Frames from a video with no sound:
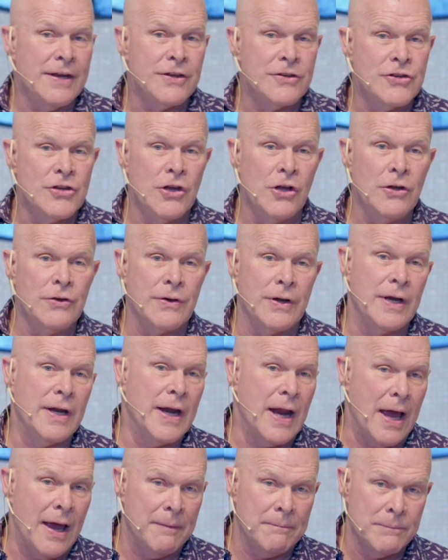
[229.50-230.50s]
to children, and
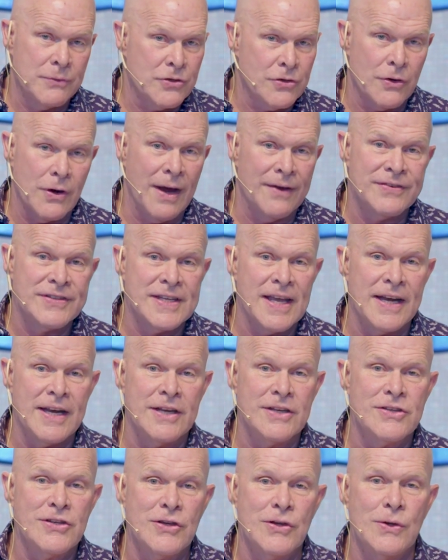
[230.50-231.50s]
I'm sure I've said
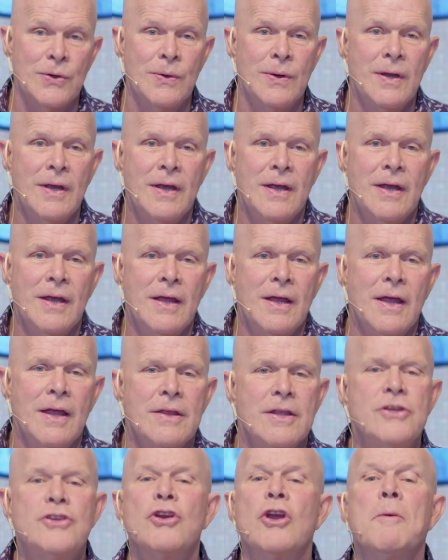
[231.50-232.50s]
it too,
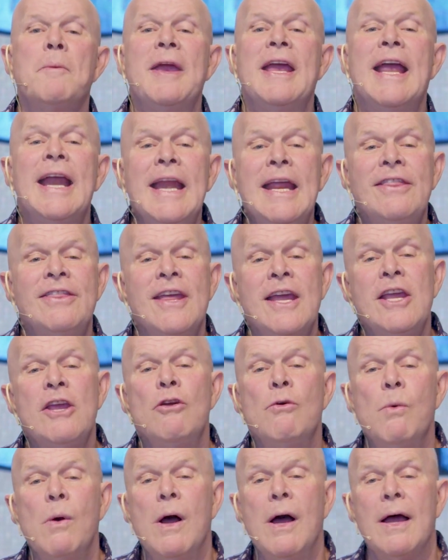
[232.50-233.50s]
that you can be anything
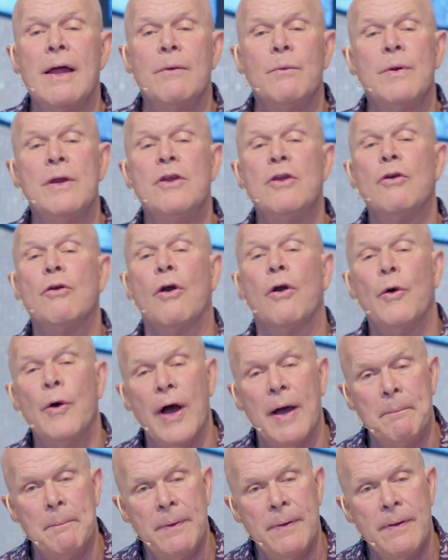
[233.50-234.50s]
you want when you grow
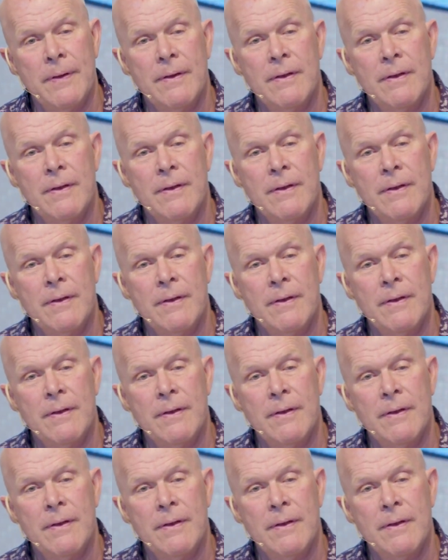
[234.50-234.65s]
up.